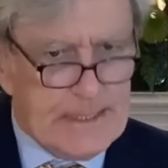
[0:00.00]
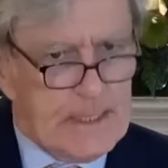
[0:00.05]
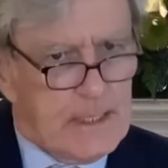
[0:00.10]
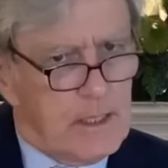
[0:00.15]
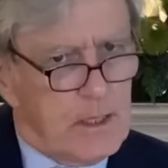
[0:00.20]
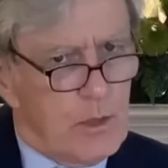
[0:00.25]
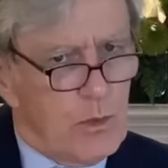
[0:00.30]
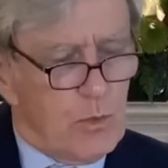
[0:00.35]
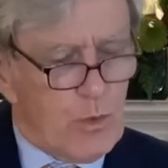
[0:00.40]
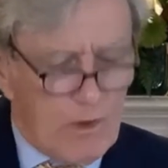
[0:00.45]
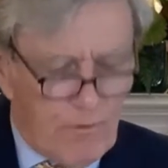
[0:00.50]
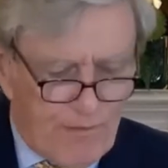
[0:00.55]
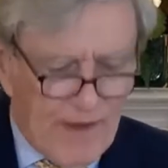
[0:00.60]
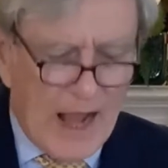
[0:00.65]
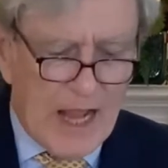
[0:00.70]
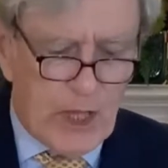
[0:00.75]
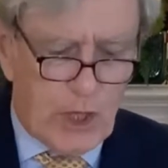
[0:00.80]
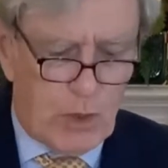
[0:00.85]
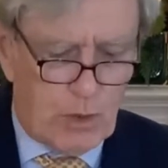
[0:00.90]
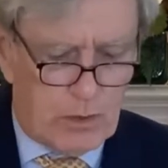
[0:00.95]
We
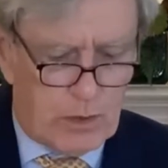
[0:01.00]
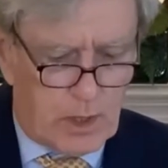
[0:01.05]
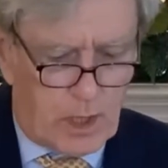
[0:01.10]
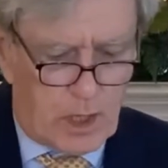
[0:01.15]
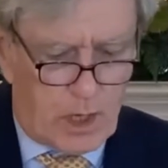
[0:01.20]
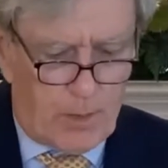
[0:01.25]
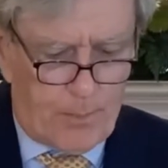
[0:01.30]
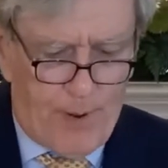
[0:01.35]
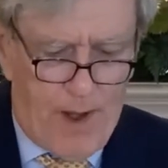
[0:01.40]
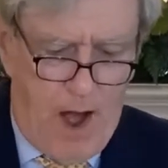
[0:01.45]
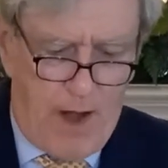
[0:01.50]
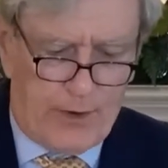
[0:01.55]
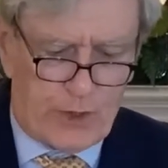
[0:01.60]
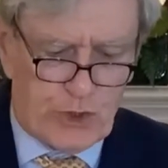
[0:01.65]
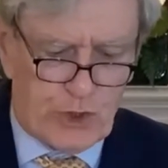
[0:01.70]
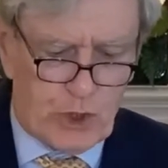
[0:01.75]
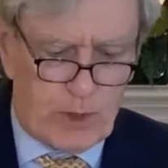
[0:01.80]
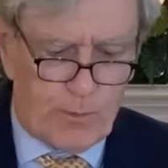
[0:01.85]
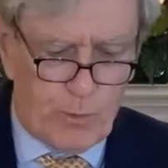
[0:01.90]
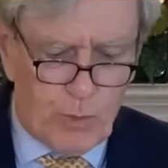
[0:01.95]
value our
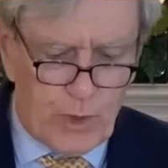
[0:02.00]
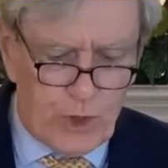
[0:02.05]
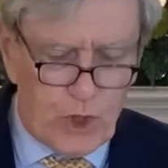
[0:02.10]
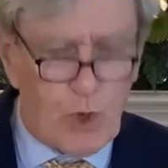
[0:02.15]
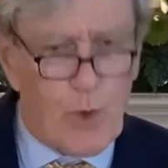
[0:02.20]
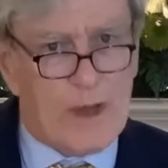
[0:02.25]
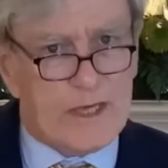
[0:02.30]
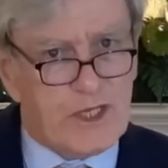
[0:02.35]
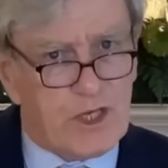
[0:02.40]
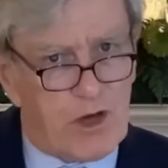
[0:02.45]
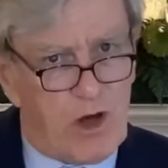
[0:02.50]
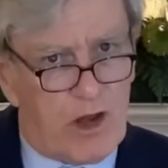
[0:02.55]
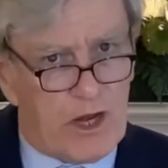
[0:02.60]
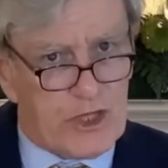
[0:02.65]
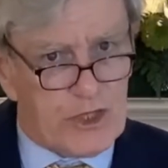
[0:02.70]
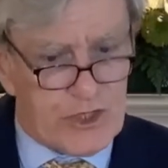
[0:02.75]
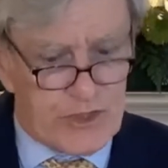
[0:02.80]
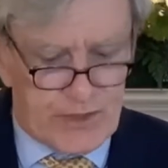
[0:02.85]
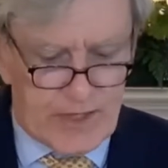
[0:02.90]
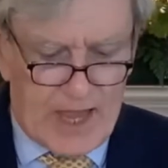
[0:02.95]
partnership with US
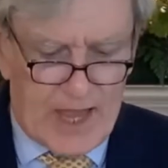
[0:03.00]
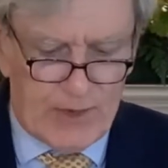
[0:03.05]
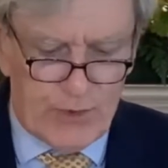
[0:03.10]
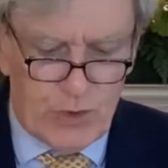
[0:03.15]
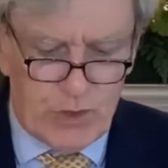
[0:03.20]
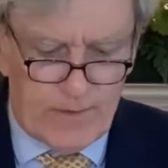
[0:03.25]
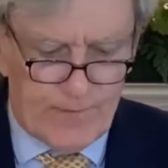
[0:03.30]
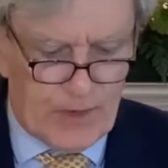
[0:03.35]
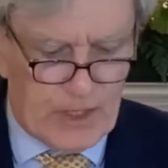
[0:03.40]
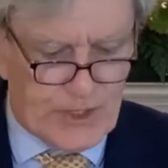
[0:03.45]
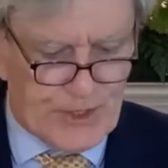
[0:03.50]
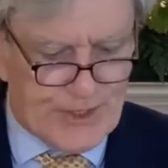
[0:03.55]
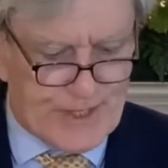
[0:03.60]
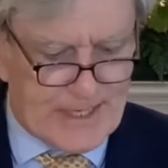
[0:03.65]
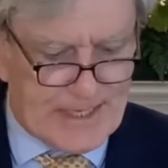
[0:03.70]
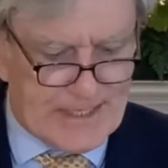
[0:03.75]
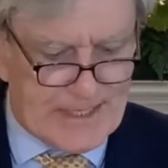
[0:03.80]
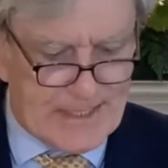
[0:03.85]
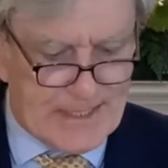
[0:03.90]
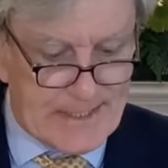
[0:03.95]
colleges and
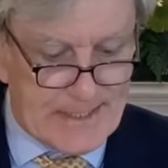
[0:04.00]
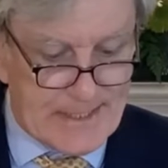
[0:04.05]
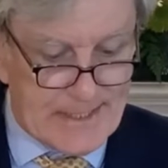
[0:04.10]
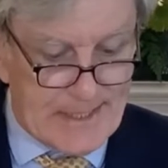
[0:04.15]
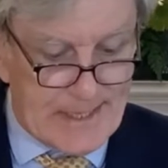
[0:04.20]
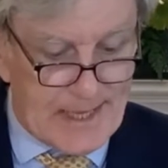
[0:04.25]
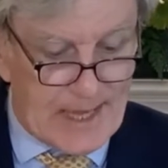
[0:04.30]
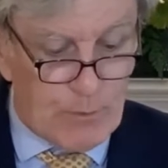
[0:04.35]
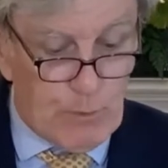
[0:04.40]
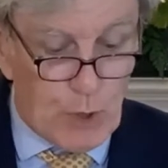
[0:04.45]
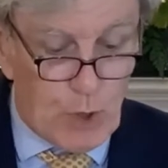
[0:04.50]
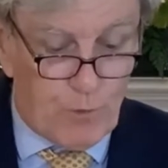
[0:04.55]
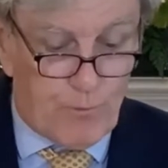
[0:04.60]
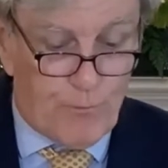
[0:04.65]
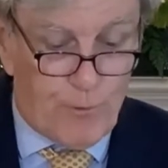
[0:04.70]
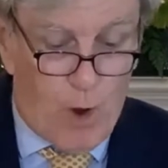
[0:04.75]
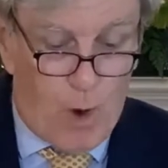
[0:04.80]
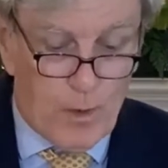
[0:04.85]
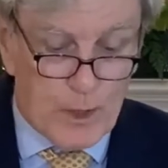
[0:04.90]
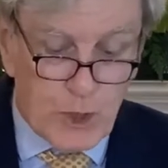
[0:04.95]
universities, and we look
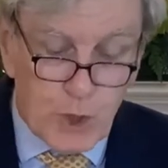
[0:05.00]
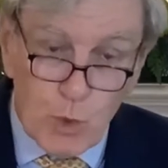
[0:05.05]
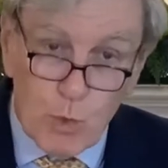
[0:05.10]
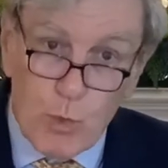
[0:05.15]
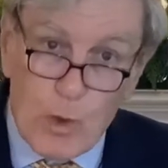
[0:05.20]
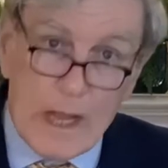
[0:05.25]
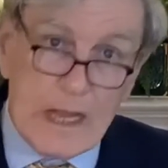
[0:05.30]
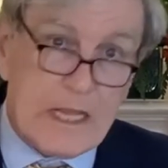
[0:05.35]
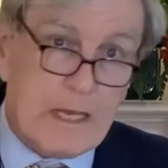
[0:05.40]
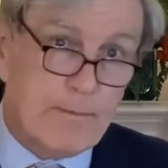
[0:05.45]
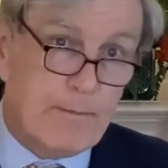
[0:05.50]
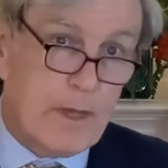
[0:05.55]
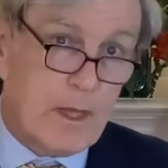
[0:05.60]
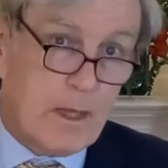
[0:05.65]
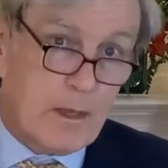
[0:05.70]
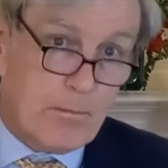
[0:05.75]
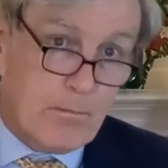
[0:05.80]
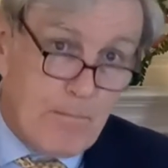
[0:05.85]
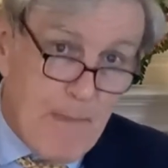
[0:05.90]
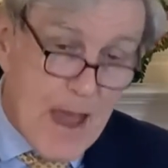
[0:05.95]
forward to
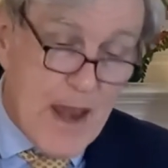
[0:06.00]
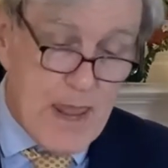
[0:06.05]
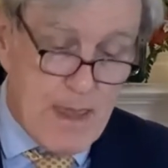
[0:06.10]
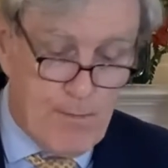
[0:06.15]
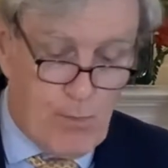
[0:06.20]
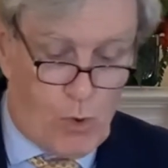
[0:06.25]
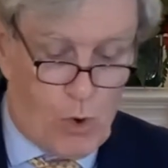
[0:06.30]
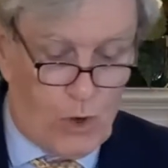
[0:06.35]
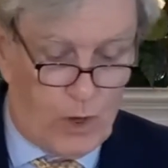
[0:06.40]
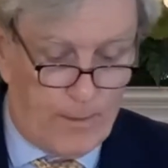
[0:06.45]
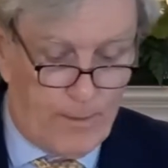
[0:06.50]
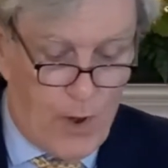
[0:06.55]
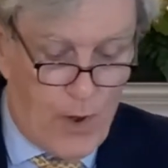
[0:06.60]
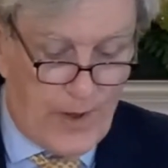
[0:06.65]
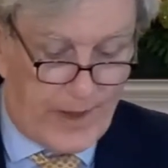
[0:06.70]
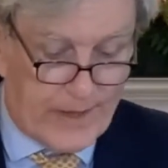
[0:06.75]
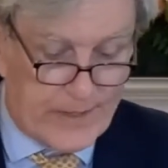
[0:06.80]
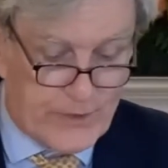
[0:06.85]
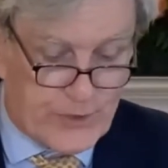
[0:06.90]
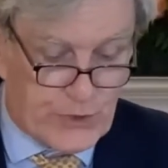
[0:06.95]
welcoming many more
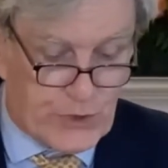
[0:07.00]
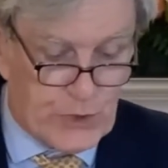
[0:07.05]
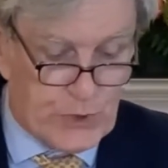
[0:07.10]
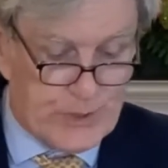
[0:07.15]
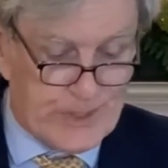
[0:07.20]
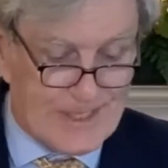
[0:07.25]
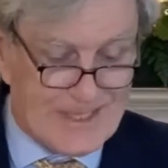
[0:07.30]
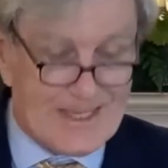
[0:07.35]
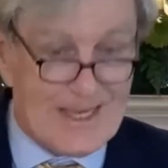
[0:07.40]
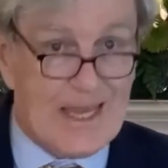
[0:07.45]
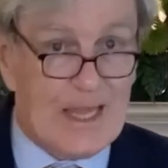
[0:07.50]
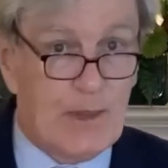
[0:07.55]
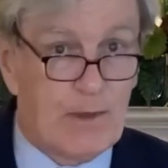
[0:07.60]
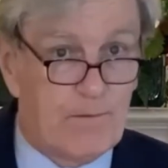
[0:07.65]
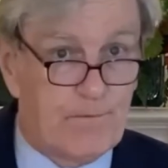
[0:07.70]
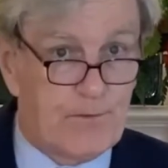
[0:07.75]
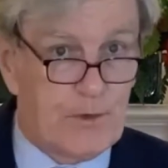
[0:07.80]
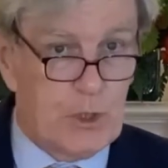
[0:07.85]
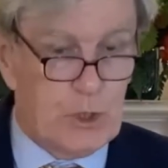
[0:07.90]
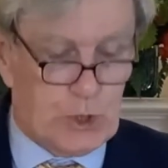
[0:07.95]
American students in the
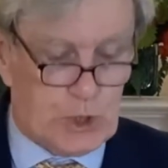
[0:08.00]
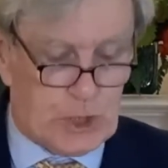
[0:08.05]
future.